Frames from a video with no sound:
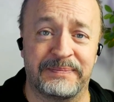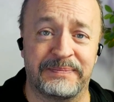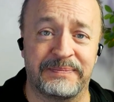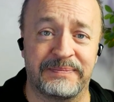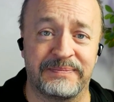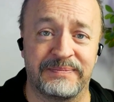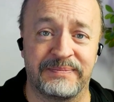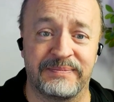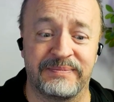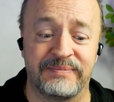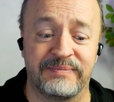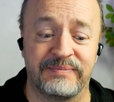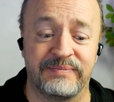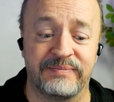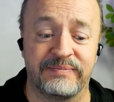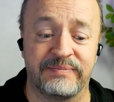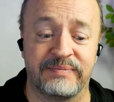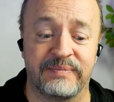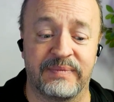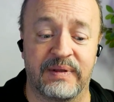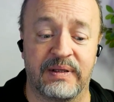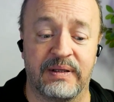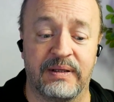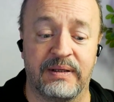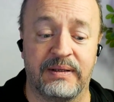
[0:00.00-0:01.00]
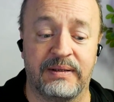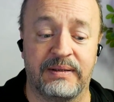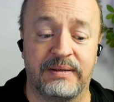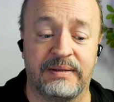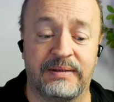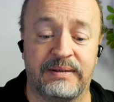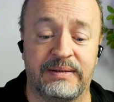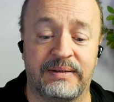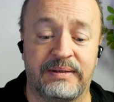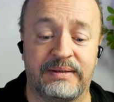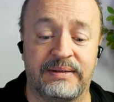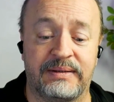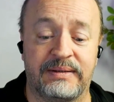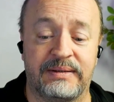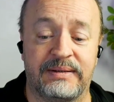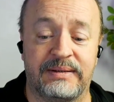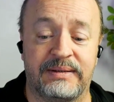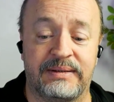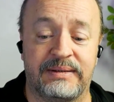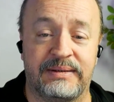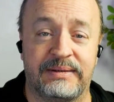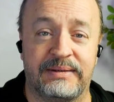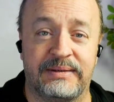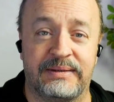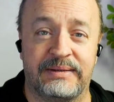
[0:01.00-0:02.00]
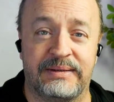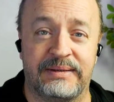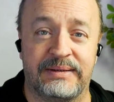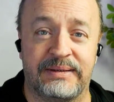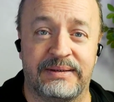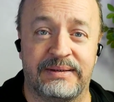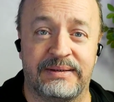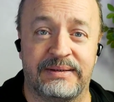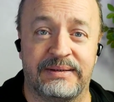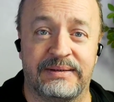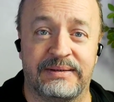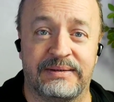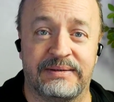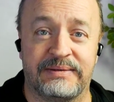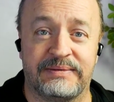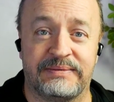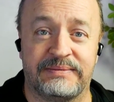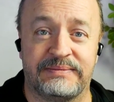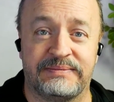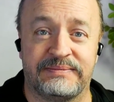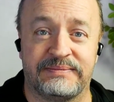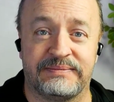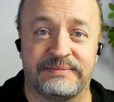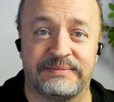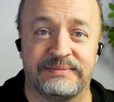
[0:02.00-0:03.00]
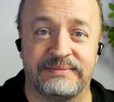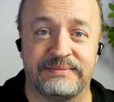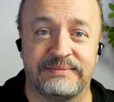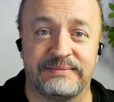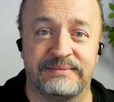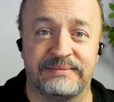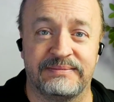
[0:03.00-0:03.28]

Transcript: (not speaking)